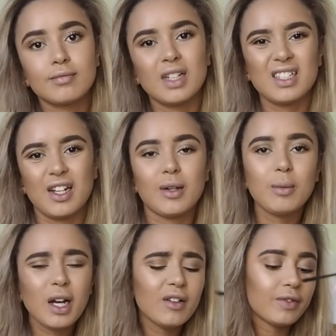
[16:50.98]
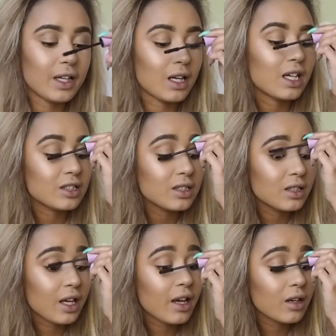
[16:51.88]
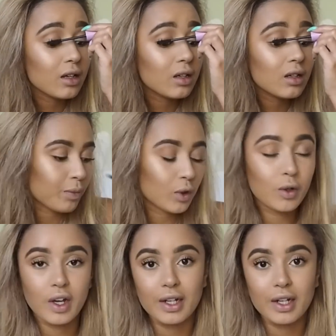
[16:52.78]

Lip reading: I don't know, I'm kind of feeling lashes today. Oh yeah,